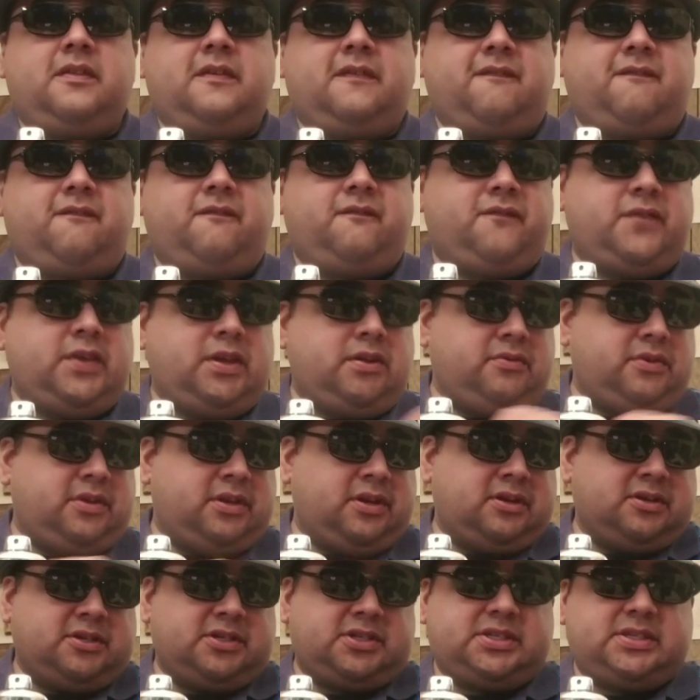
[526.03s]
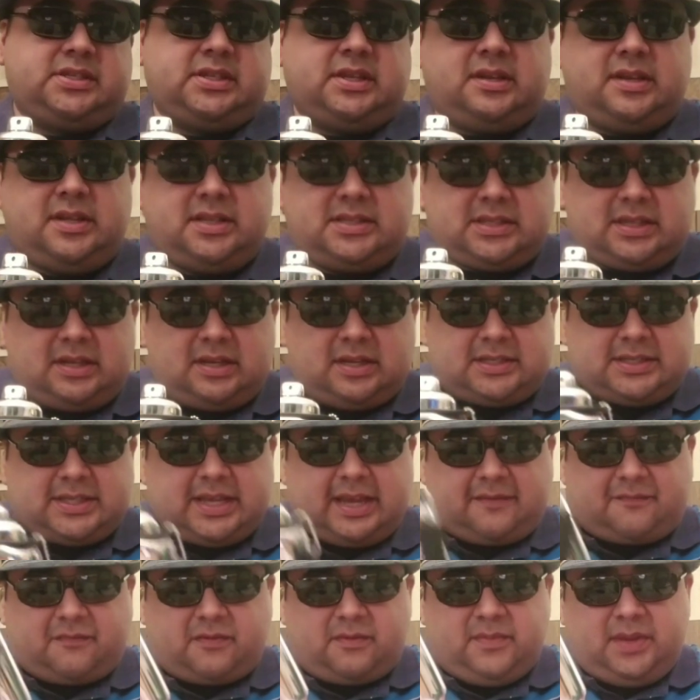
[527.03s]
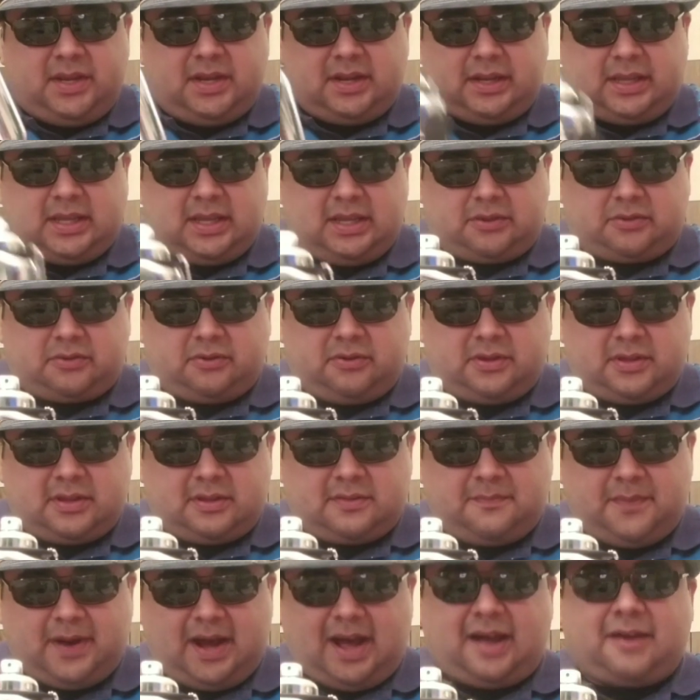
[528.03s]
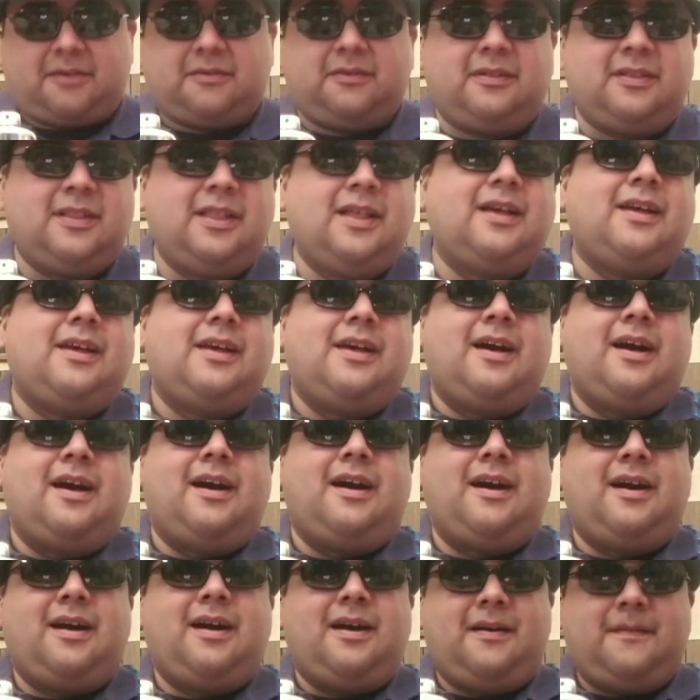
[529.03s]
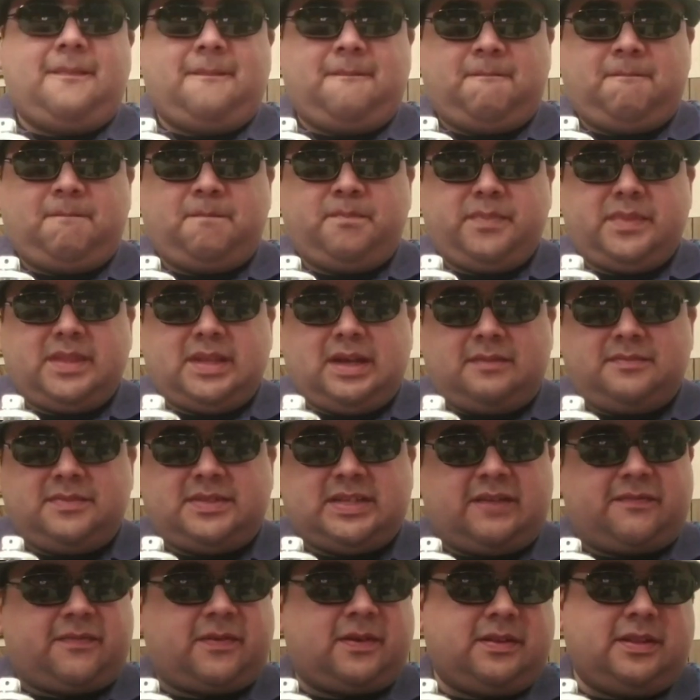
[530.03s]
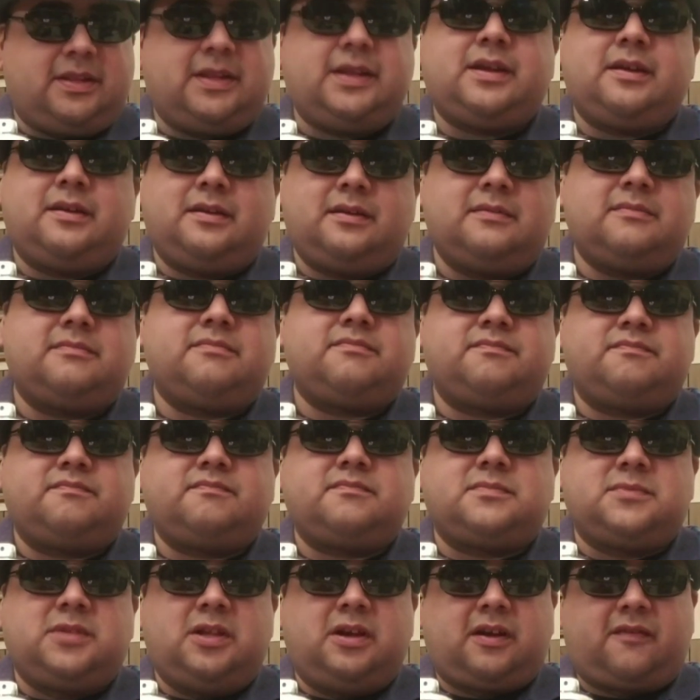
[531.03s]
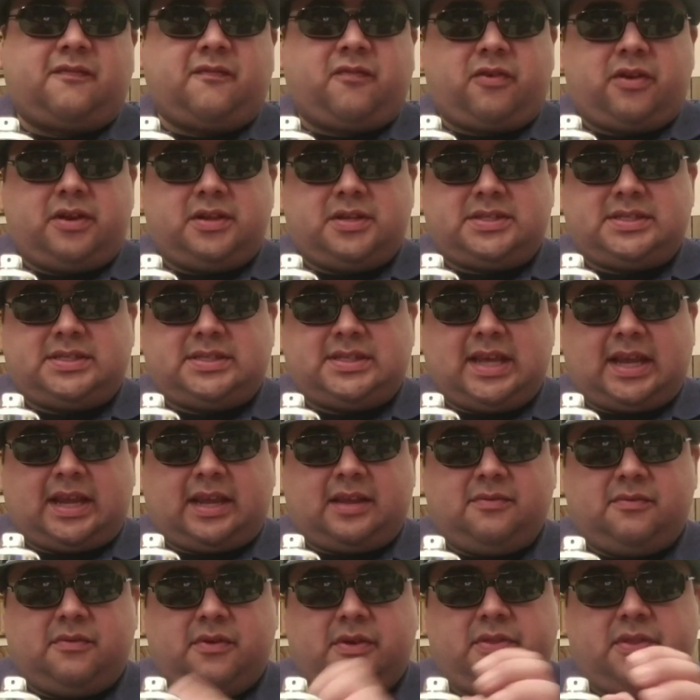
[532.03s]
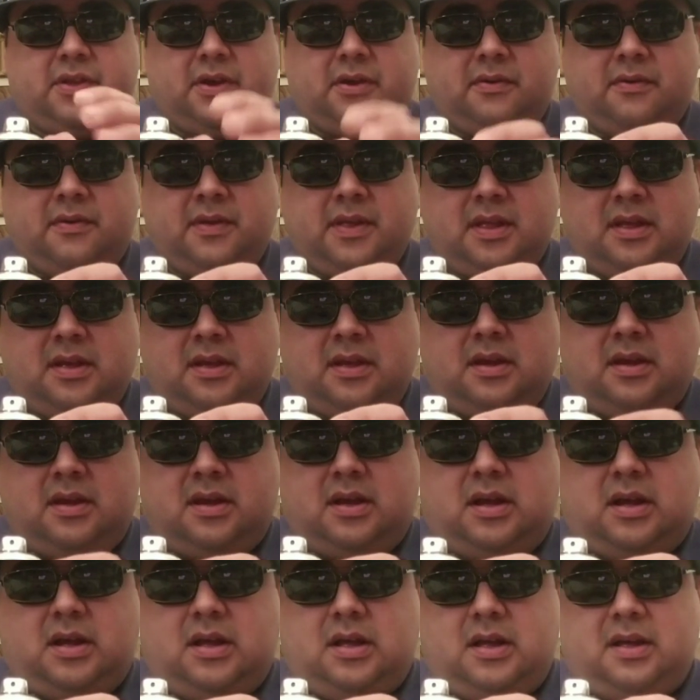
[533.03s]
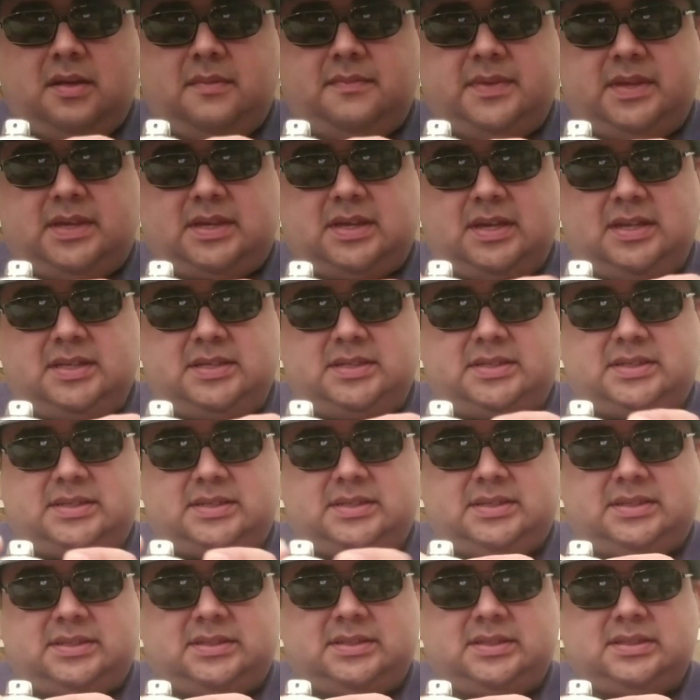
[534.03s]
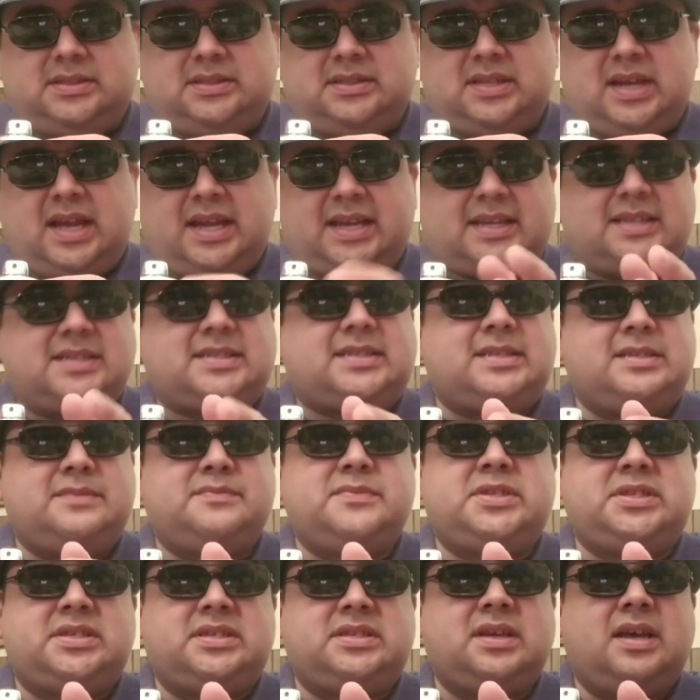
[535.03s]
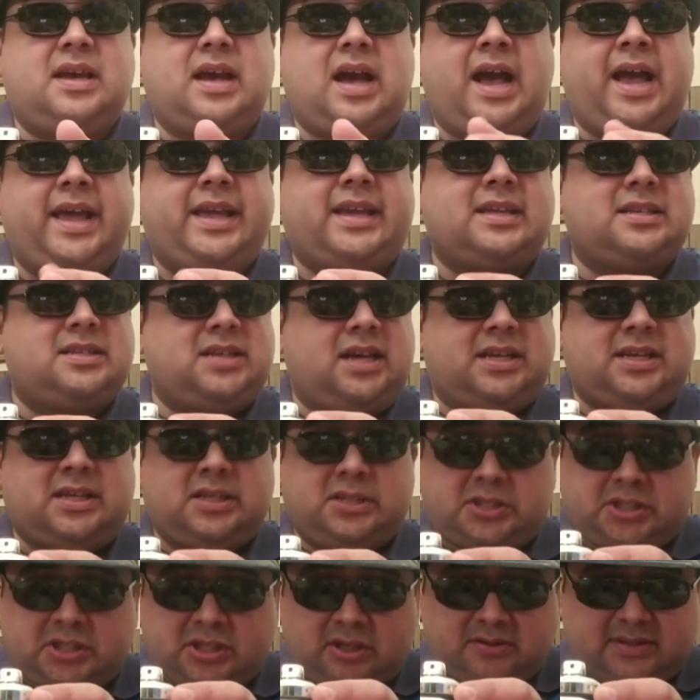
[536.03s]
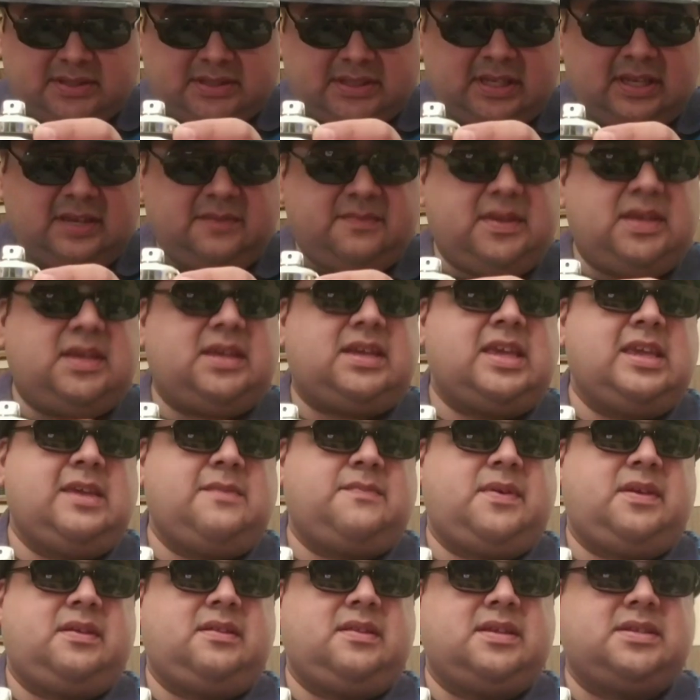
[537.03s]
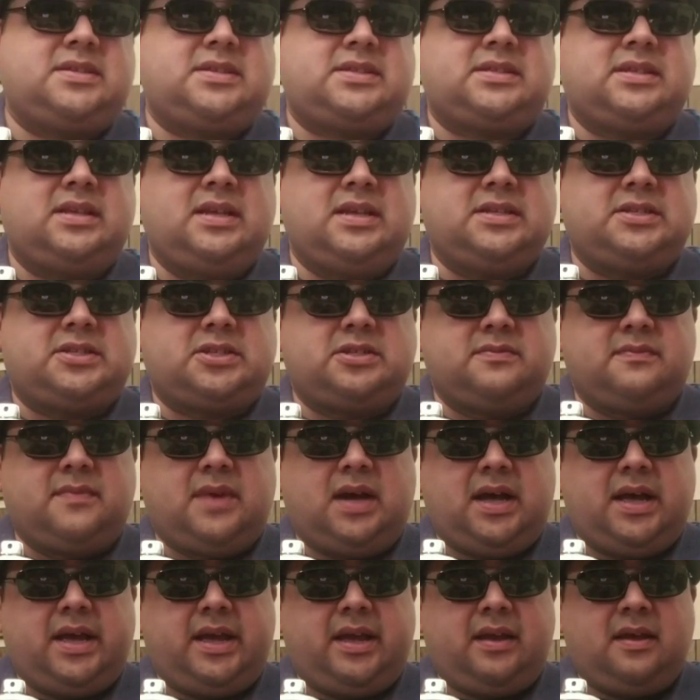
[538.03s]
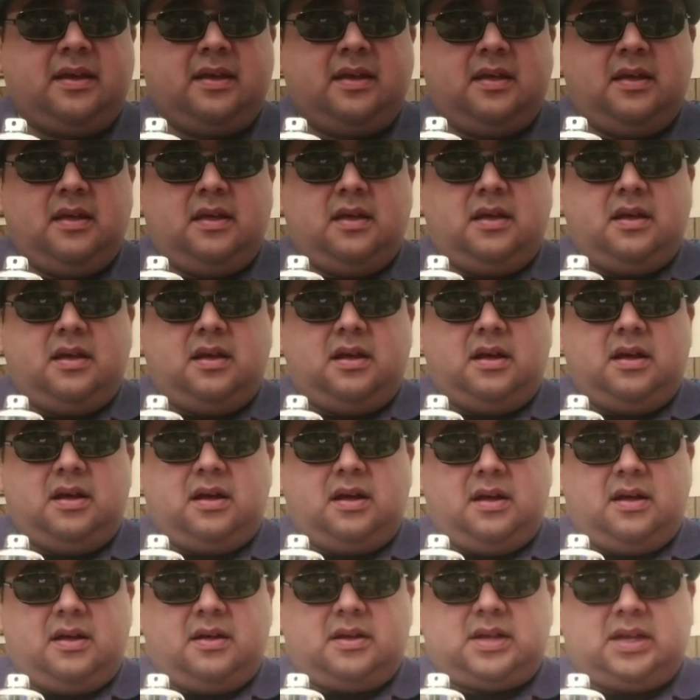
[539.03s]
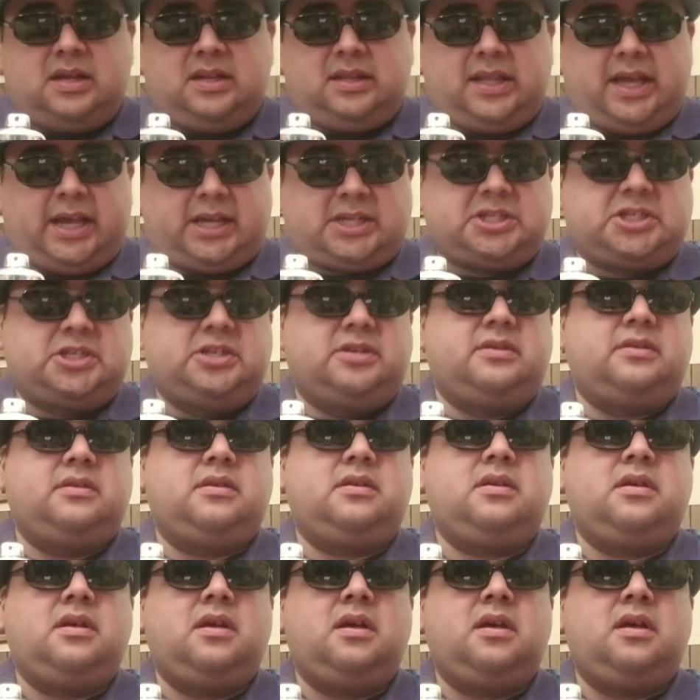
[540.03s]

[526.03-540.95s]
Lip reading: few years that it's gonna take for me to get through this bottle. I'm definitely gonna look for a second one though, because I can see me keeping this into my collection.